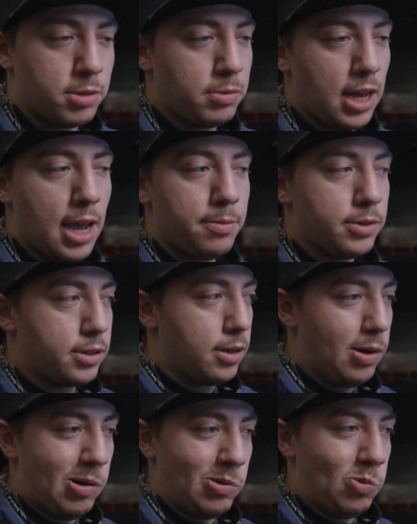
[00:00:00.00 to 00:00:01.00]
Sometimes
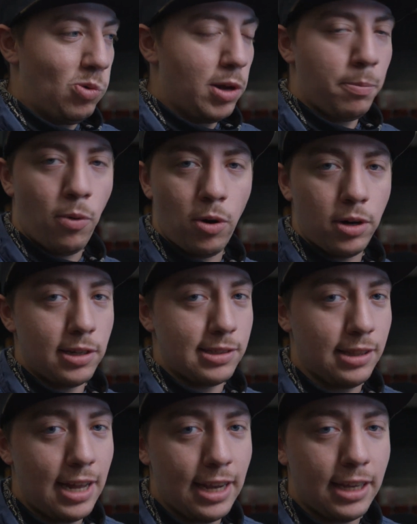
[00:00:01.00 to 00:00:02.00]
one port
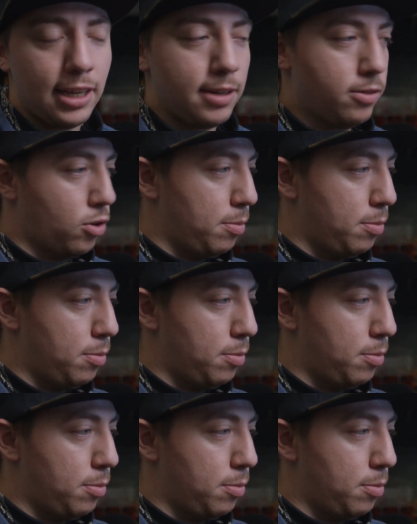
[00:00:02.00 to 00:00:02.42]
doesn't like it,